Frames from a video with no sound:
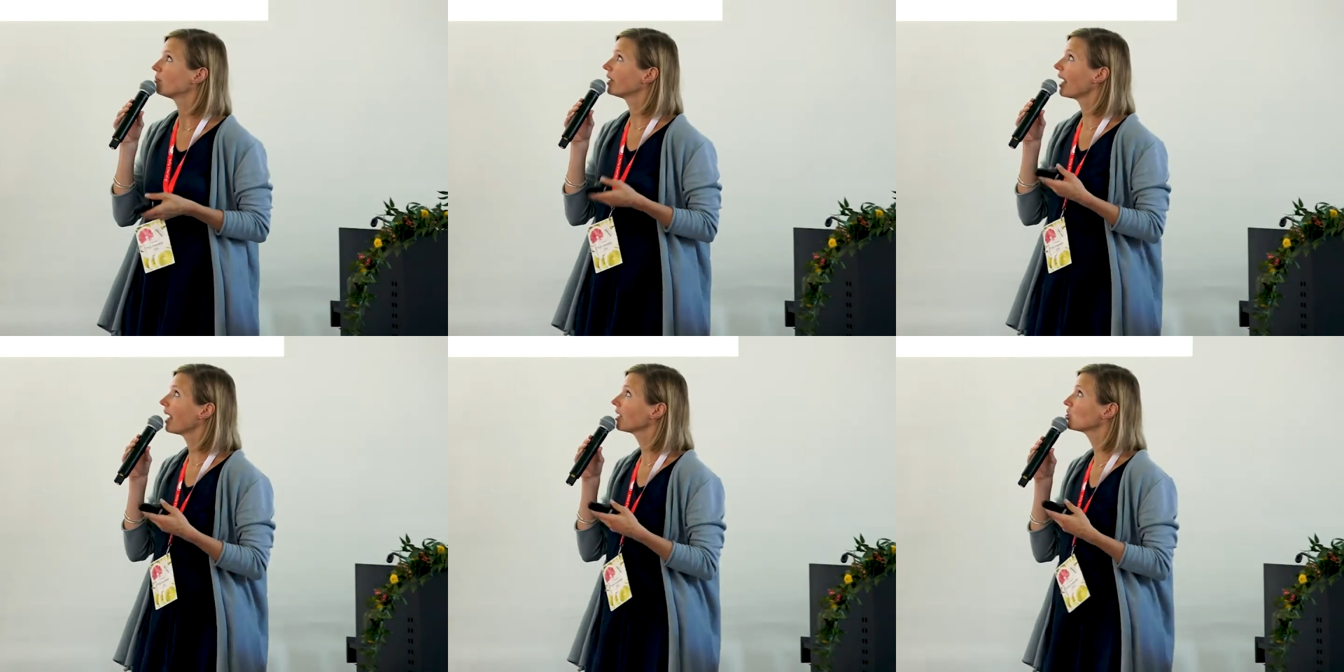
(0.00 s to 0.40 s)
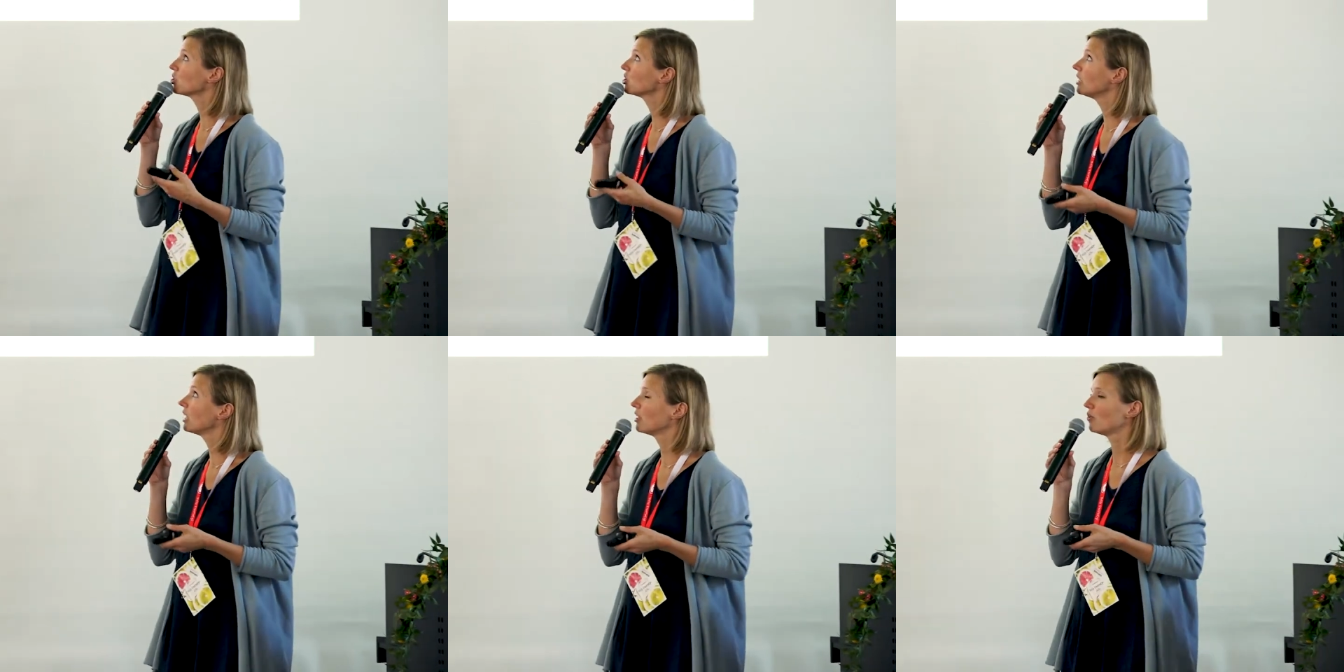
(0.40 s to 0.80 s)
But
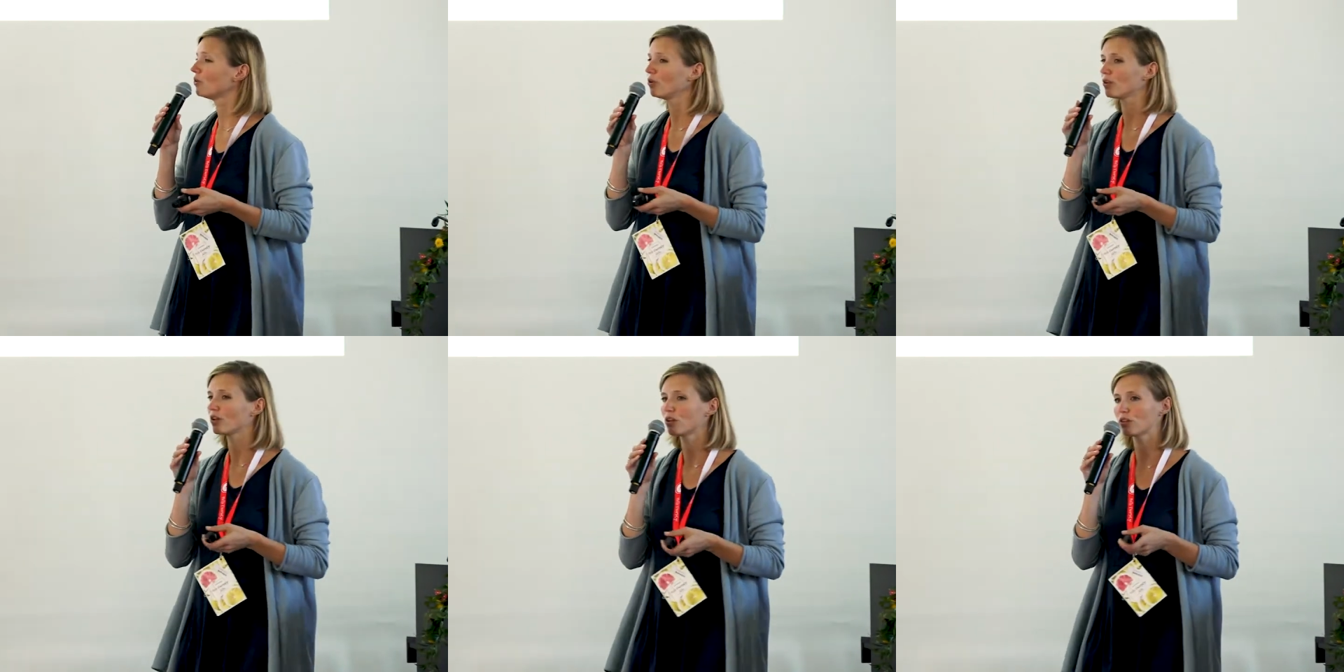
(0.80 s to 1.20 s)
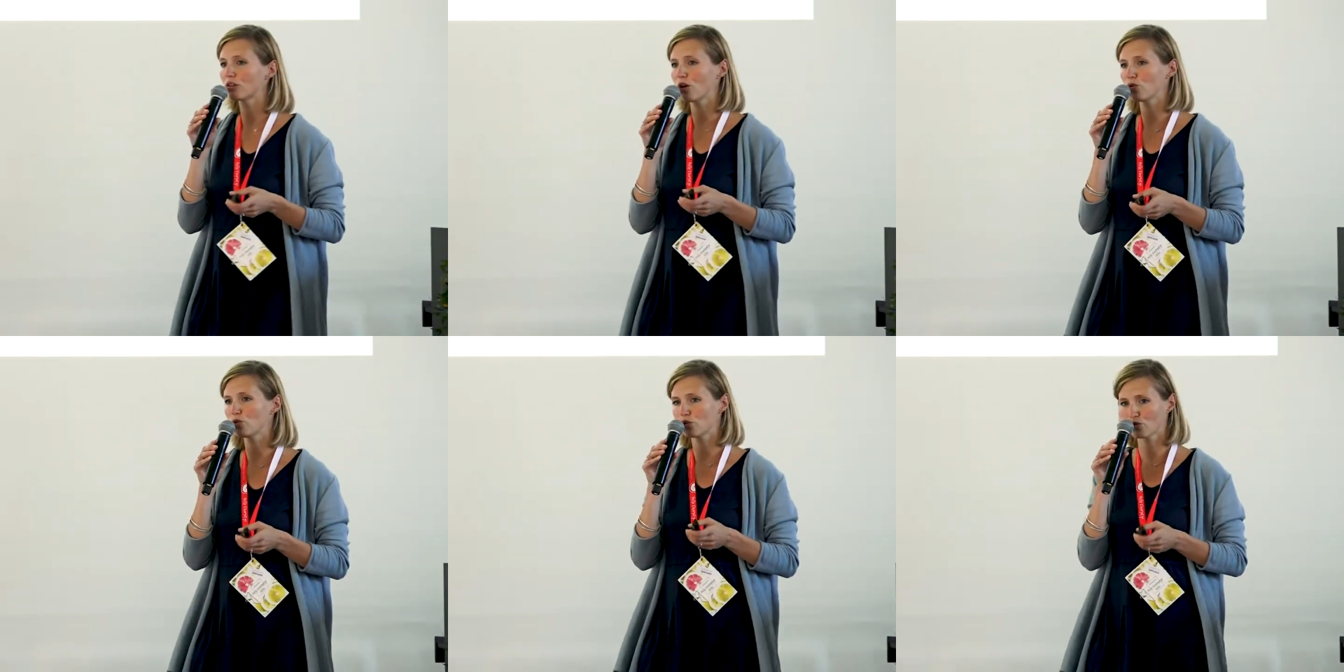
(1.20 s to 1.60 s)
actually I learned that
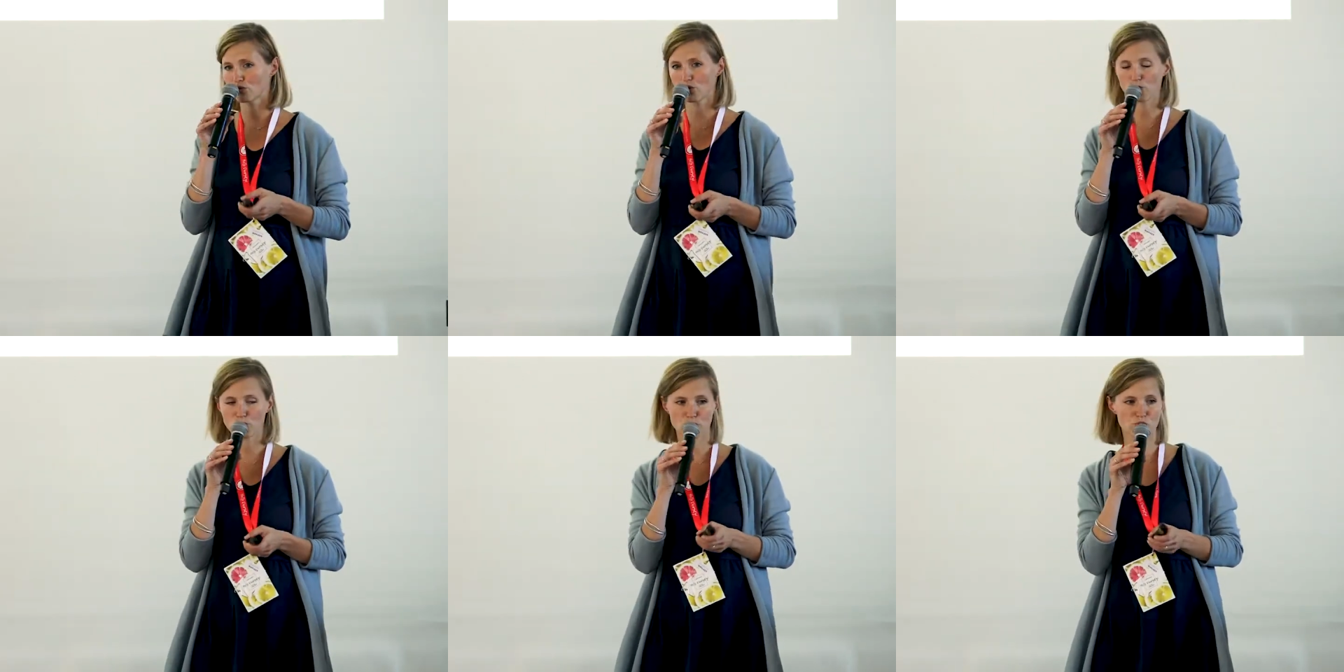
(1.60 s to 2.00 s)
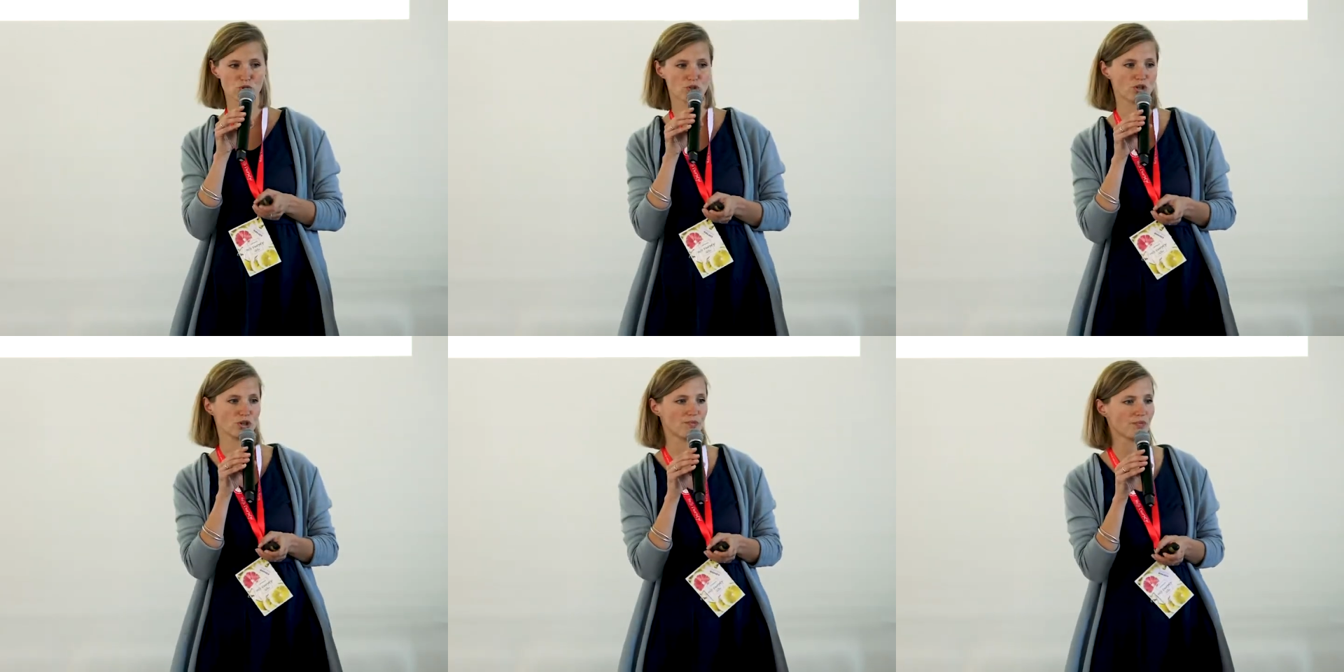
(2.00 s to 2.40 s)
those
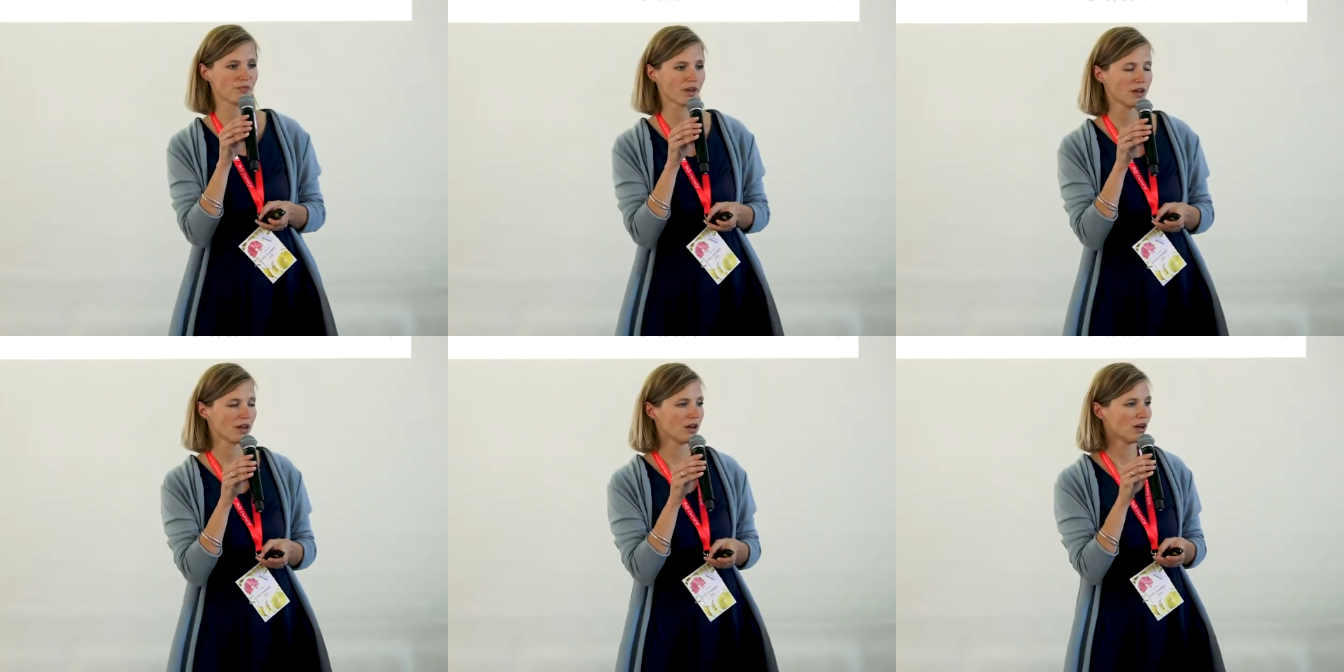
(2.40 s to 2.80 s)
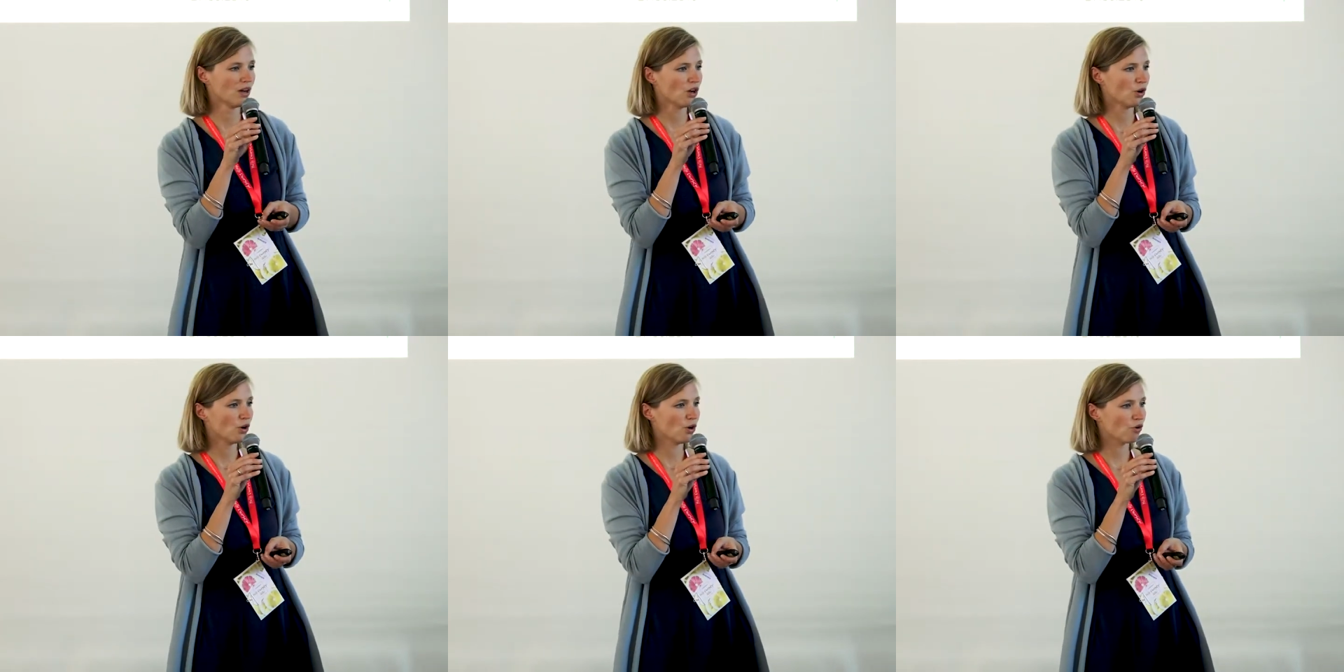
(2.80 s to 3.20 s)
roots
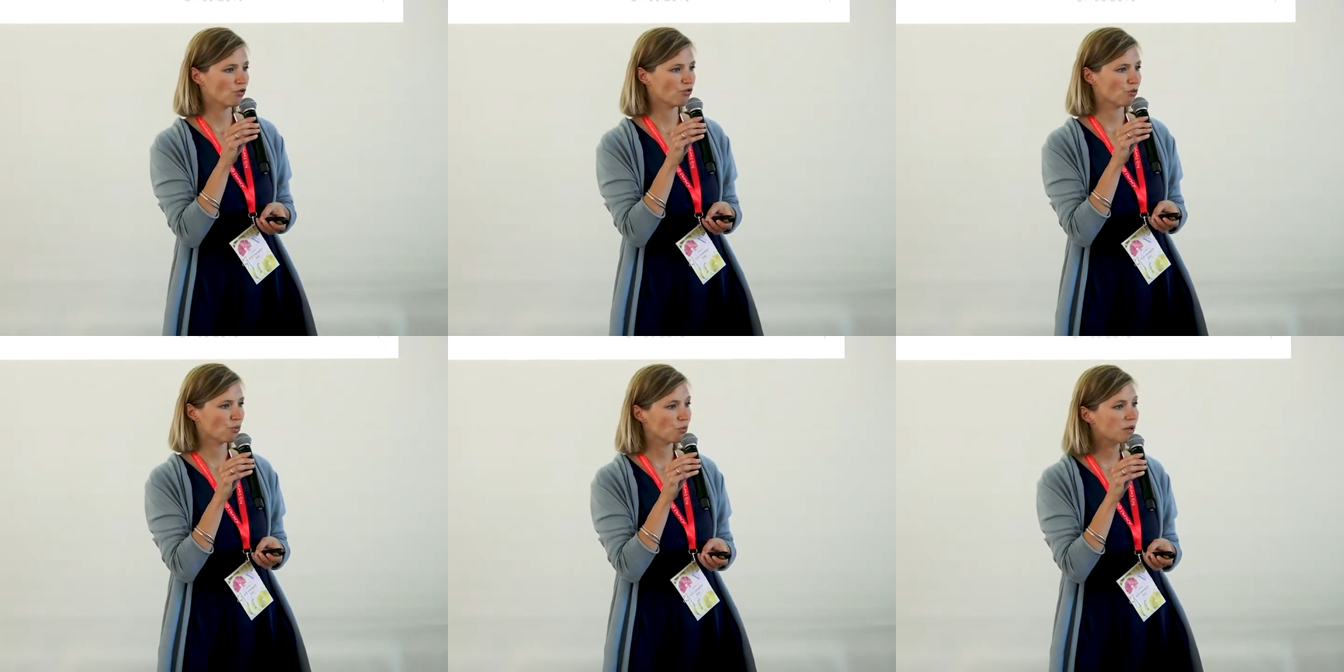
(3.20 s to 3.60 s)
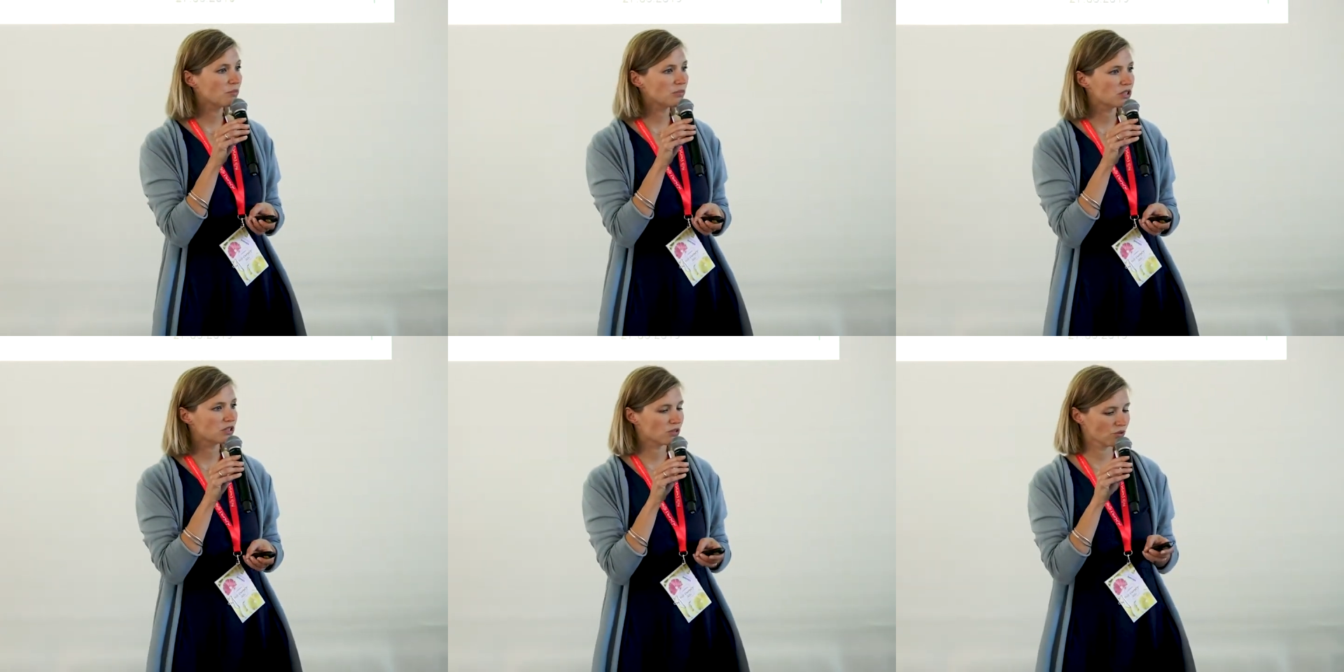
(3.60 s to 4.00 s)
of
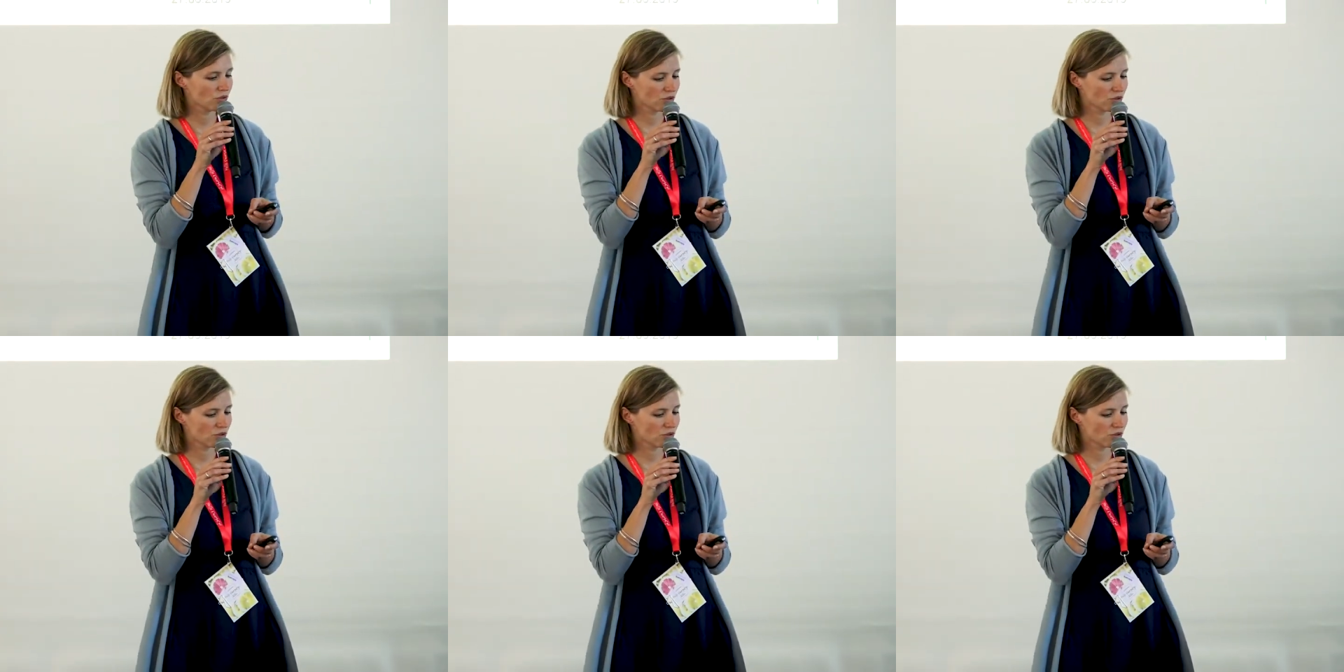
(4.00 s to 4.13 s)
women's